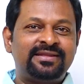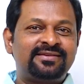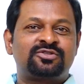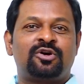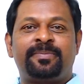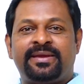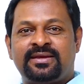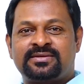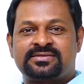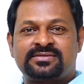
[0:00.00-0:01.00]
these
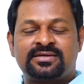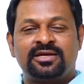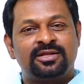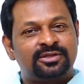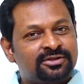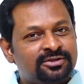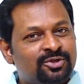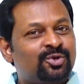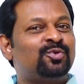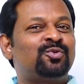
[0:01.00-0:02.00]
topics
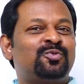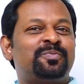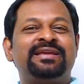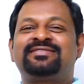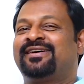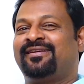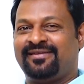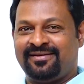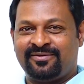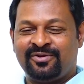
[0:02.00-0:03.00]
through my
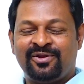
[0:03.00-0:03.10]
channel.